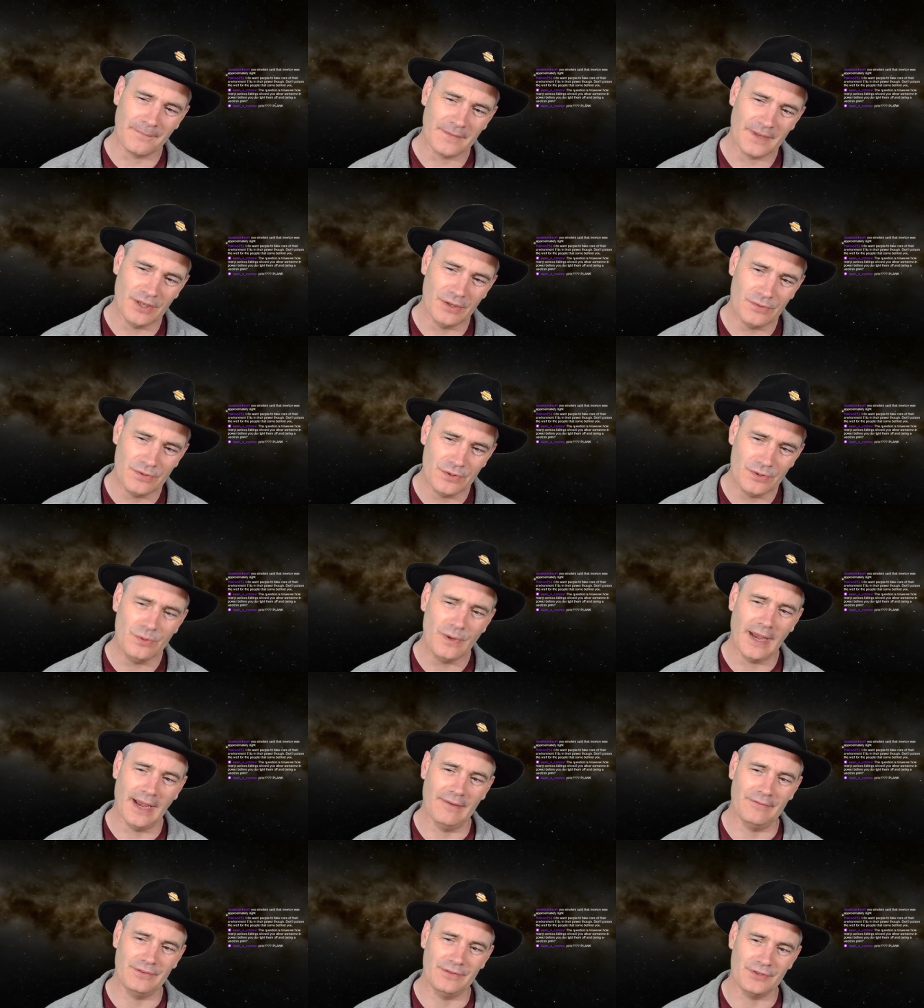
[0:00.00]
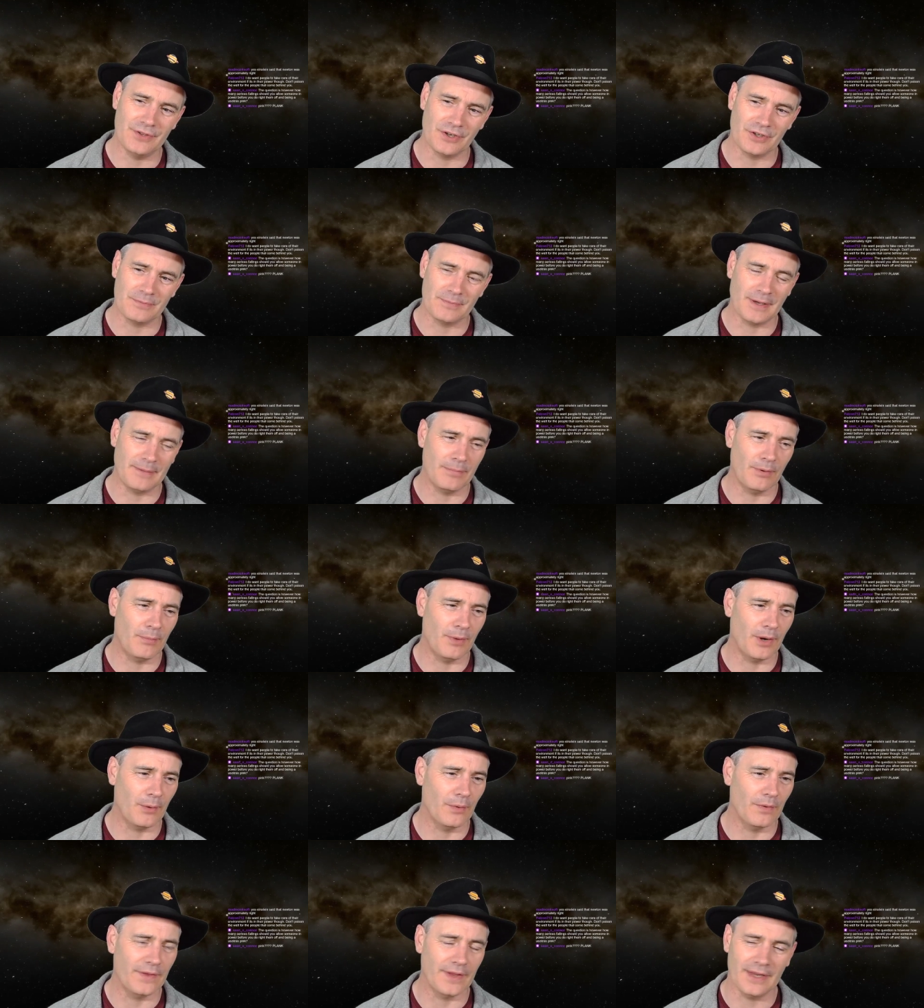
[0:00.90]
You do have to judge people
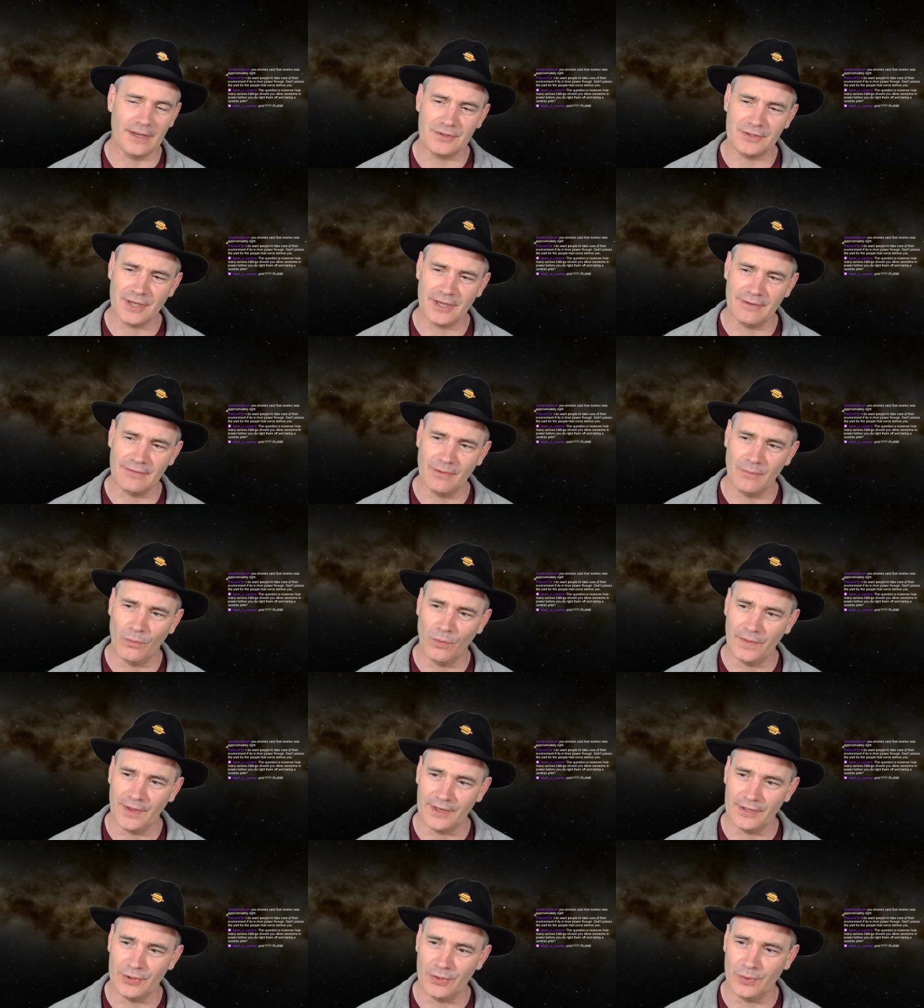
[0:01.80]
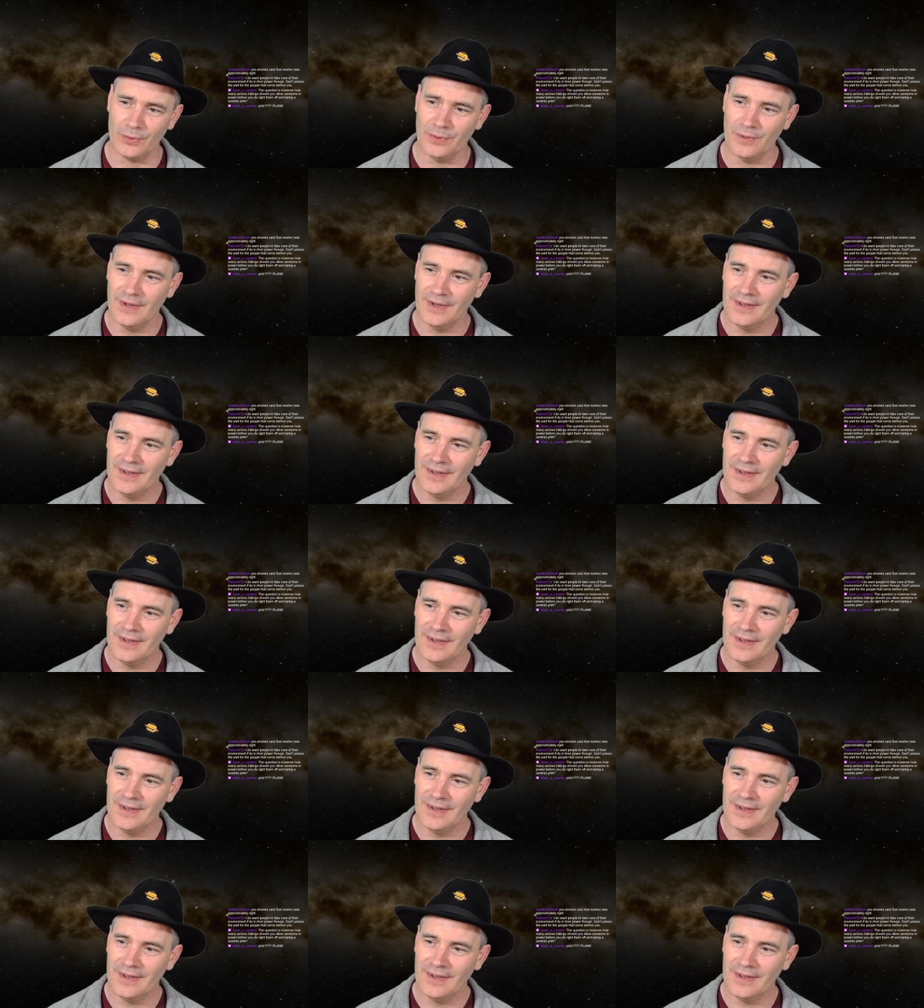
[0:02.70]
by what they achieve and what they do.